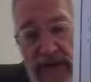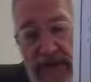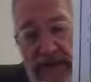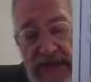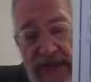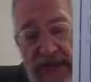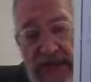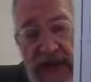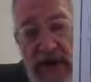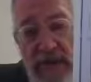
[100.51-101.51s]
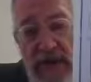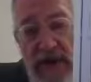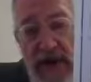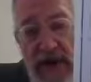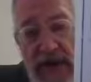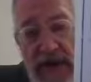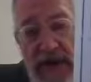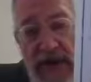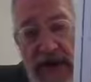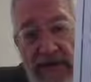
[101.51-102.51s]
is six amas higher
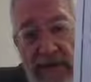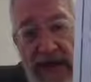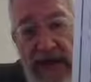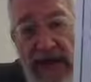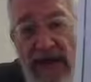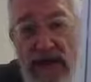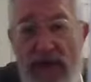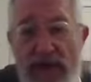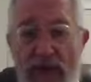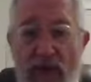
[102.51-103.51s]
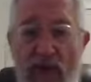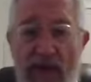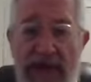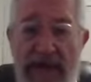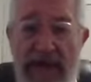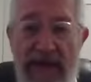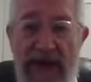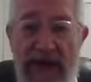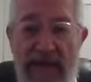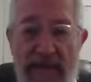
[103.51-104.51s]
than the Harabaya, So if you walk into the
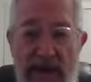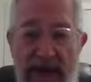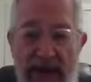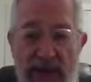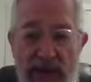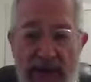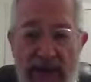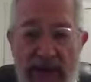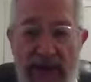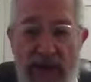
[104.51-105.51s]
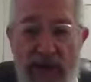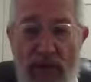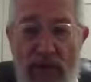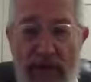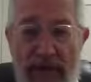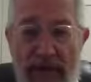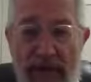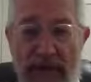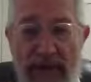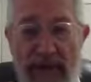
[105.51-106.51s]
Harabaya, you would continue walking.